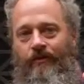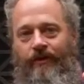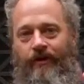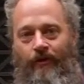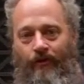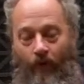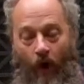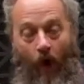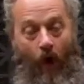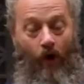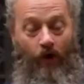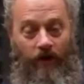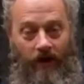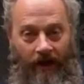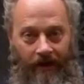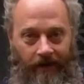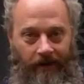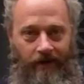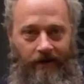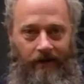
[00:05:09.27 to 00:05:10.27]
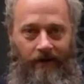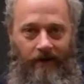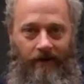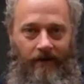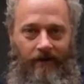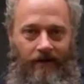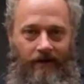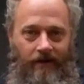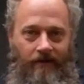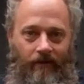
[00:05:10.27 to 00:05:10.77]
you're rolling,
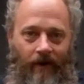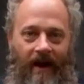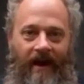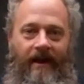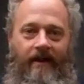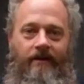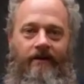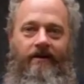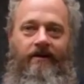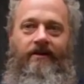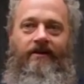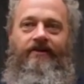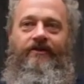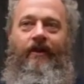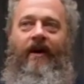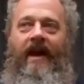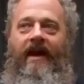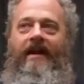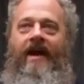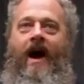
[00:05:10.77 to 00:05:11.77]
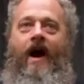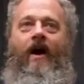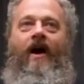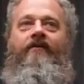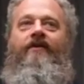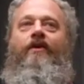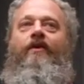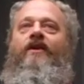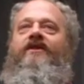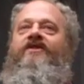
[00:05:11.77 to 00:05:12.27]
right? So hey now,
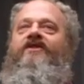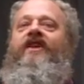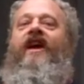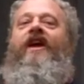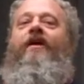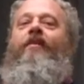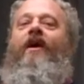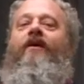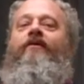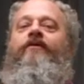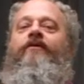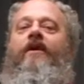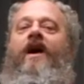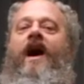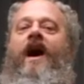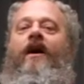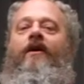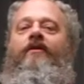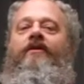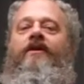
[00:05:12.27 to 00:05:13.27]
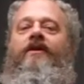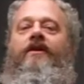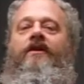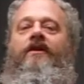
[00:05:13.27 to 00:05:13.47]
everyone, stay above ground